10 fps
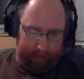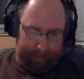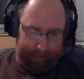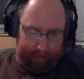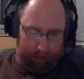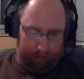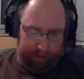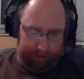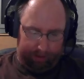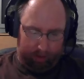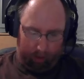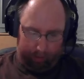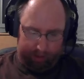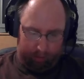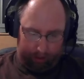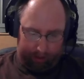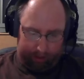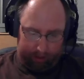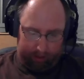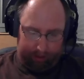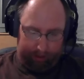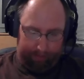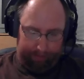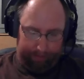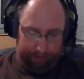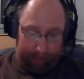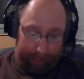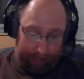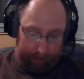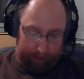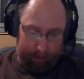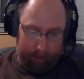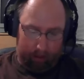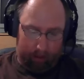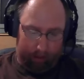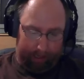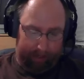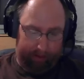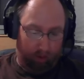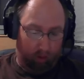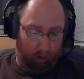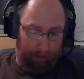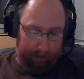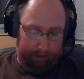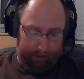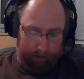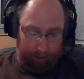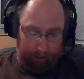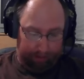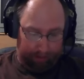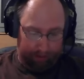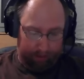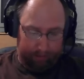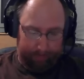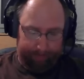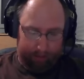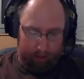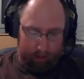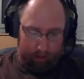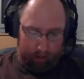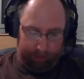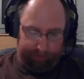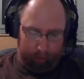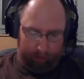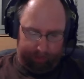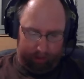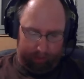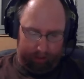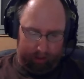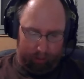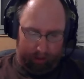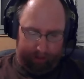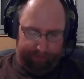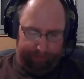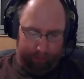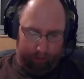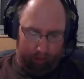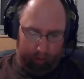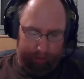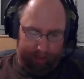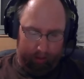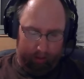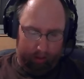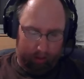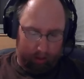let thy garments be always white, and let thy head lacked no ointment. Live joyfully with the wife whom thou,